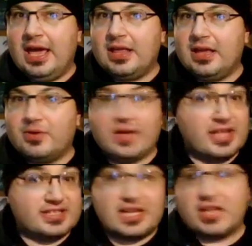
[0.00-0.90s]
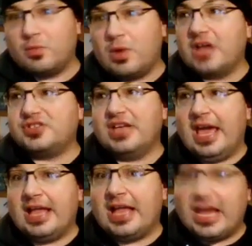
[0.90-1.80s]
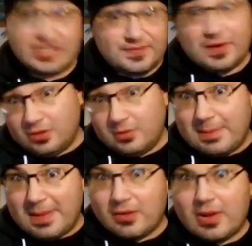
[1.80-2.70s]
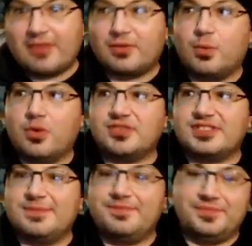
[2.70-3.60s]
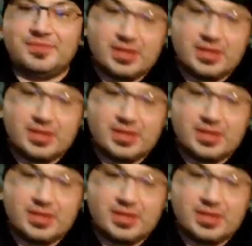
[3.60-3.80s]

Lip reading: and okay, I decided to watch it, and I actually felt a little bit better afterwards. And